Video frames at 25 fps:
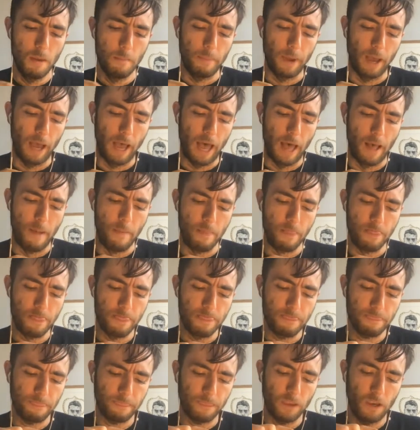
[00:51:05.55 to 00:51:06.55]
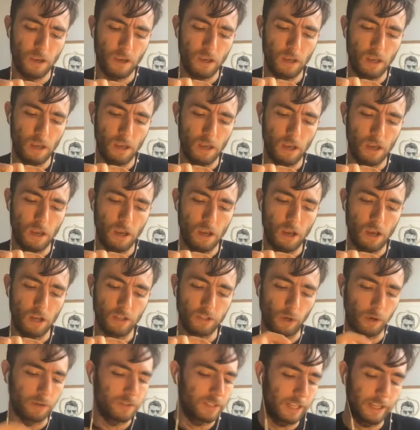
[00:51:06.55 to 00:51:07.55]
But
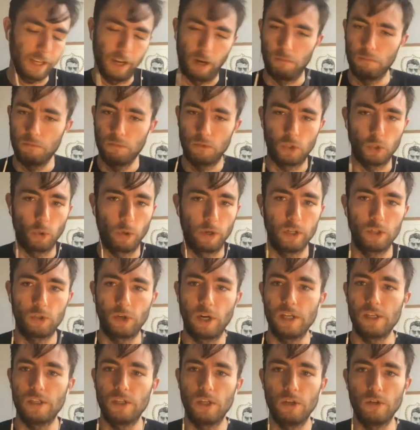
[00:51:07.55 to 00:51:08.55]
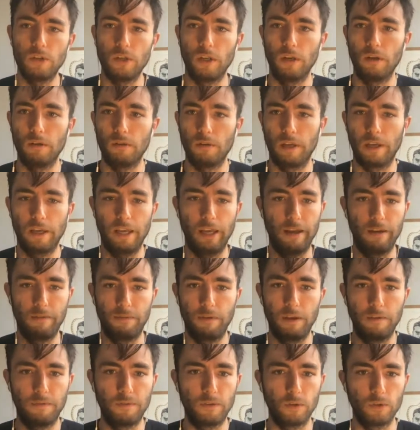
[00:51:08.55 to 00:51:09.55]
so I'd say, join a trade union
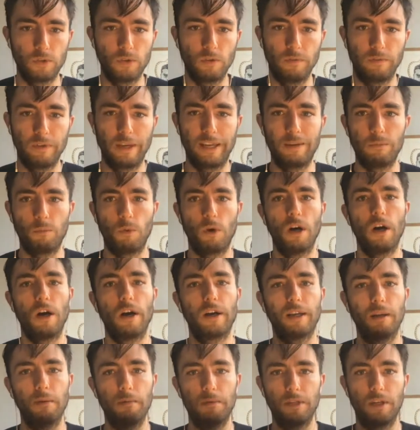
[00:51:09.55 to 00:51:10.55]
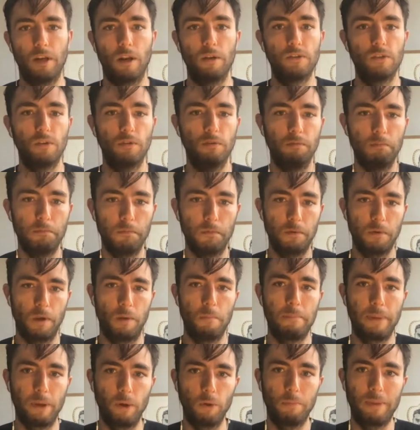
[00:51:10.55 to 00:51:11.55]
if you're sort of in work and, sort
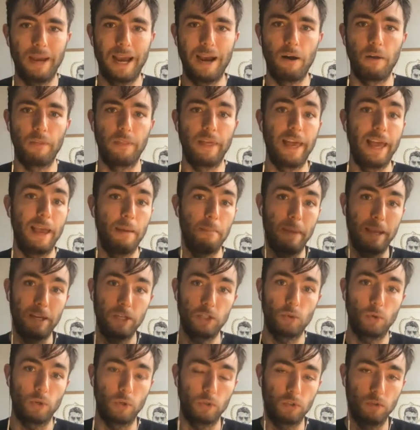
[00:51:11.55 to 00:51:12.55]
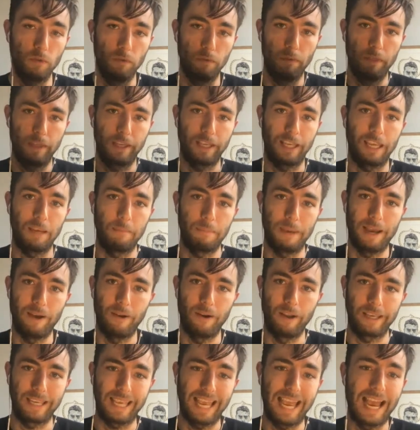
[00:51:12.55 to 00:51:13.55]
of build power there. Make sure you're sort of thinking
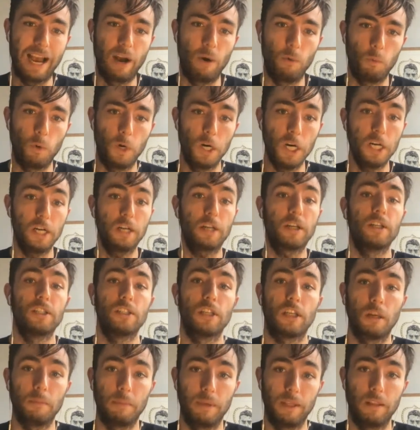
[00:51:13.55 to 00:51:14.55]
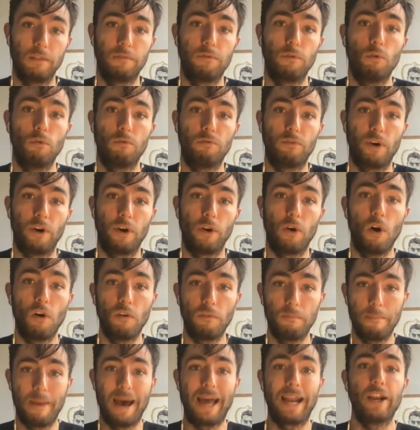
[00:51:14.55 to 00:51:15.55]
about like how workers are going to be at the forefront
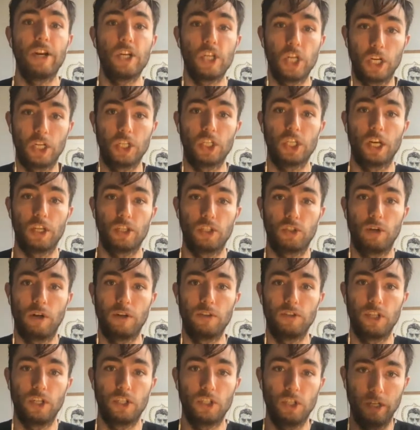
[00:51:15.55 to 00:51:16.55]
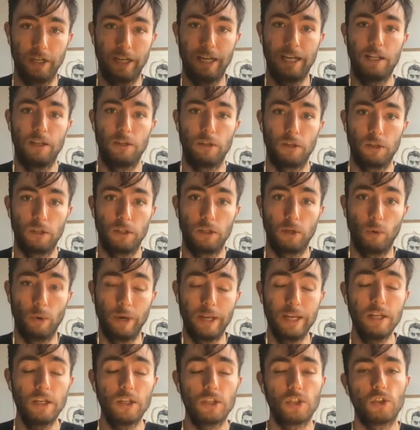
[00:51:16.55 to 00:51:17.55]
of managing just transition in your
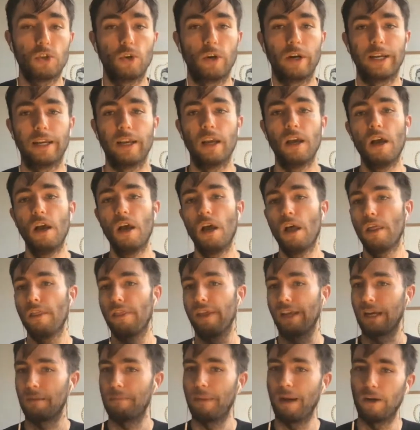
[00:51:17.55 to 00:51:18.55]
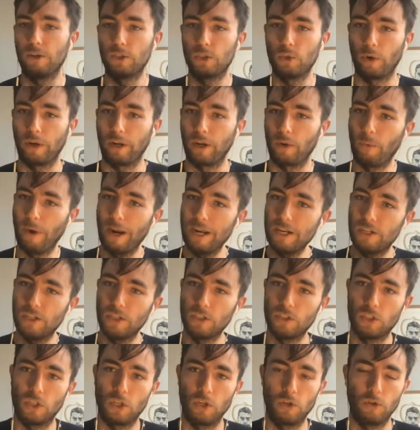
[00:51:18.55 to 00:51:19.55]
industry. Think about joining a
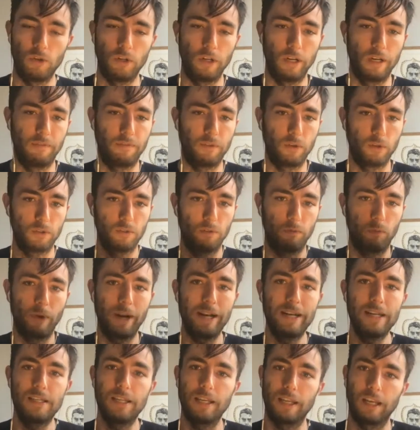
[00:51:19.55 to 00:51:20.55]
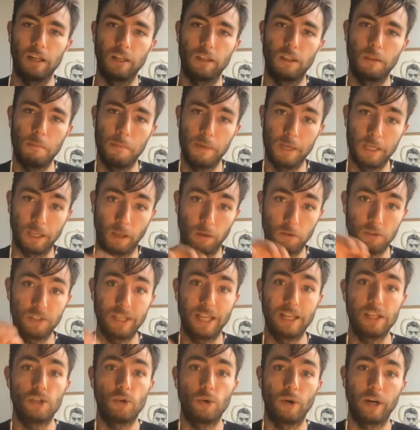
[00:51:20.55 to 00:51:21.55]
renters union if you're sort of renting and,
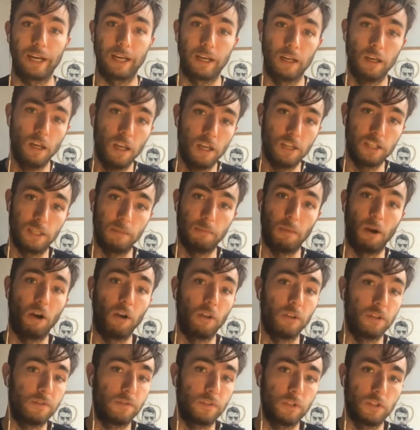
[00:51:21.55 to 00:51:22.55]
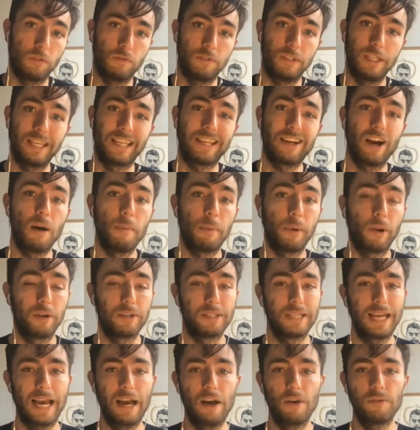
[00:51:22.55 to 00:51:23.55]
centering demands for sort of
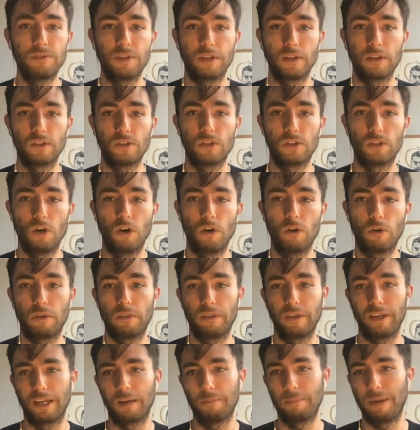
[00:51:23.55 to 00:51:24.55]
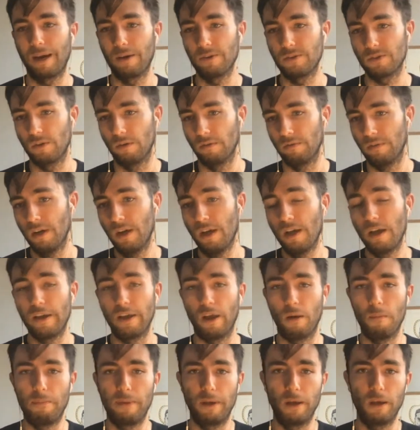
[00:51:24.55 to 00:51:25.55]
decarbonised housing stock. Think about sort
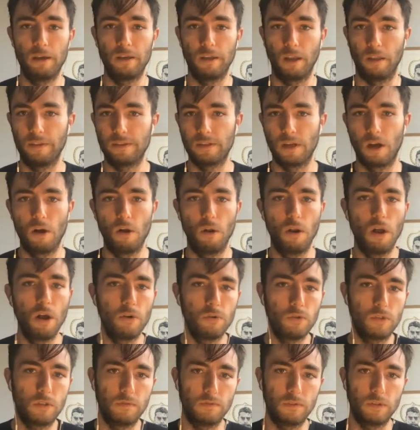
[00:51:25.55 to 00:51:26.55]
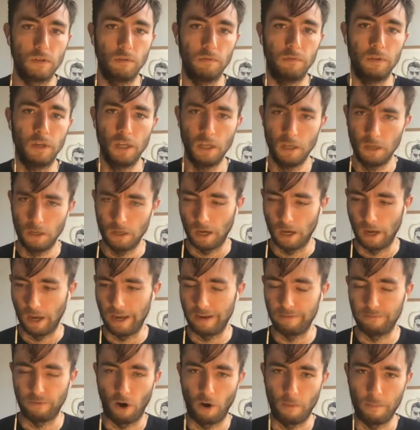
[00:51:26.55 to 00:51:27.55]
of, there's a whole host of sort of
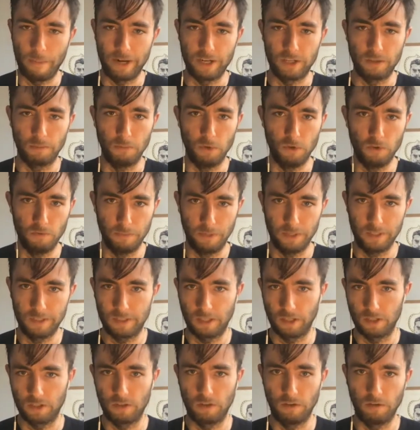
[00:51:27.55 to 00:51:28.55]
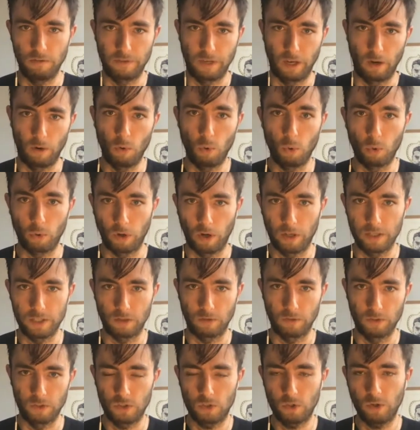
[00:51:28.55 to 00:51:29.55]
environmental movements that are sort of
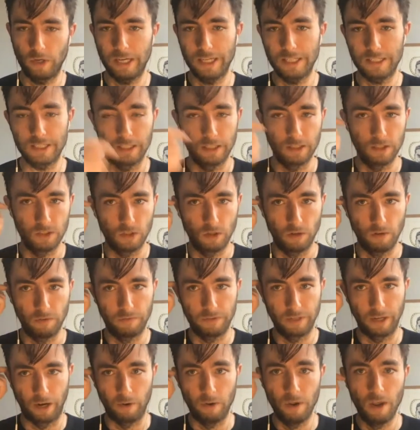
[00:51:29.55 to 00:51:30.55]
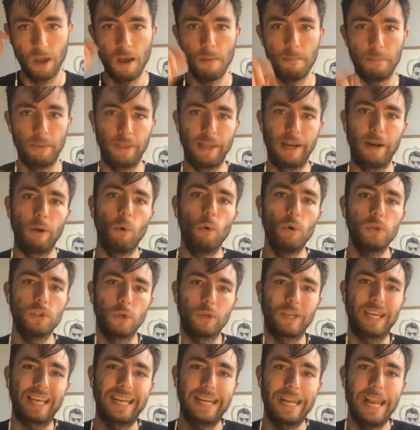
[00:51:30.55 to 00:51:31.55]
organizing on the streets and sort of but then also
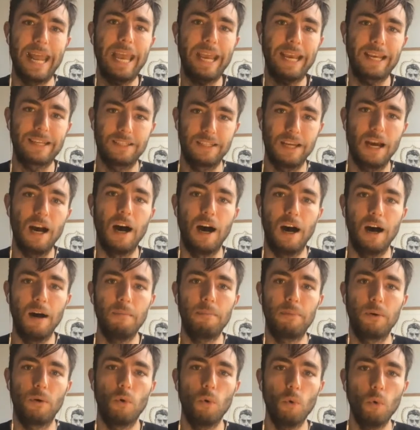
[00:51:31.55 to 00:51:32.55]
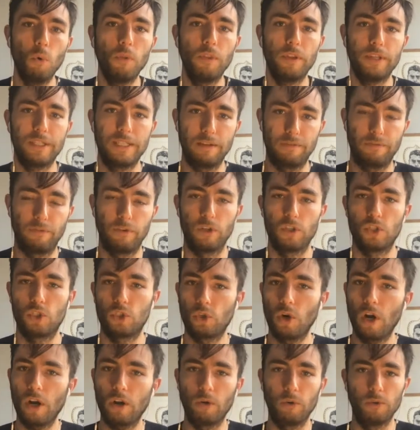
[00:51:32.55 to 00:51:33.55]
connect up all the different
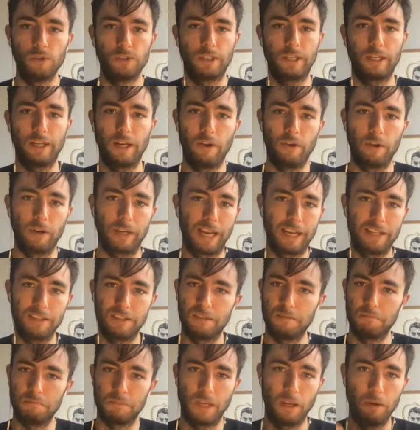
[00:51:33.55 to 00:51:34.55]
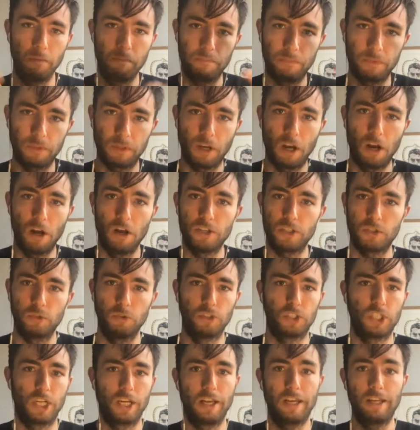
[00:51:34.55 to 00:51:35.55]
struggles against
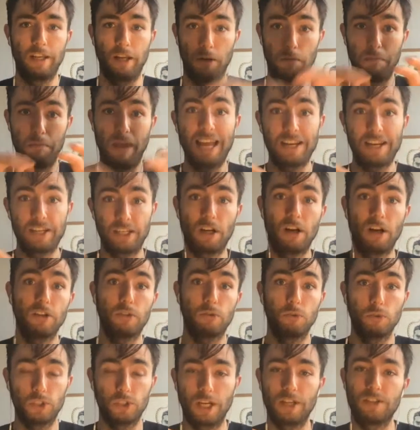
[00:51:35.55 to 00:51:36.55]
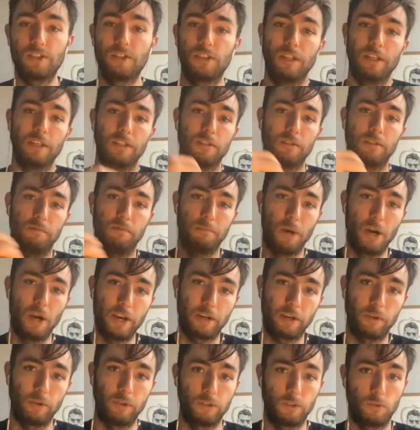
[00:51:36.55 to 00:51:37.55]
carceral anti-carceral justice,
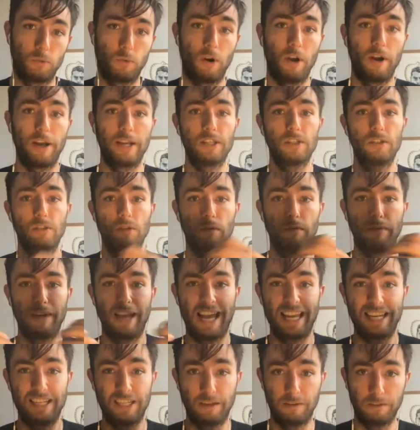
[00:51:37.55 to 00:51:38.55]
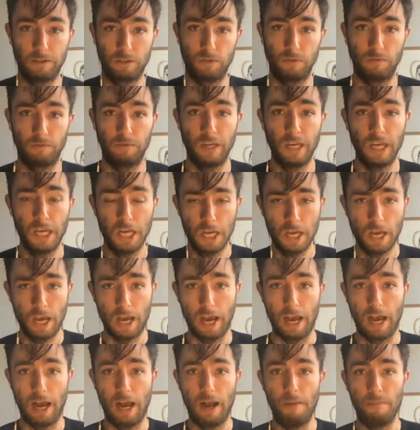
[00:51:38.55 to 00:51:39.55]
migrants' rights, sort of anti sort
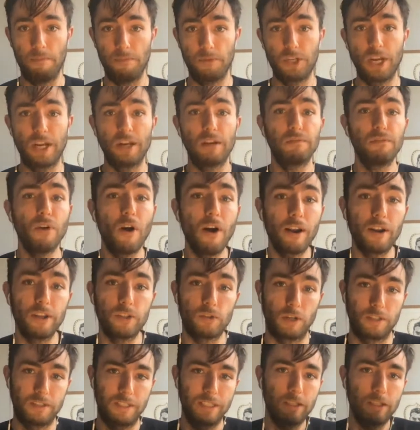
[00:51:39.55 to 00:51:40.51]
of gender violence rights.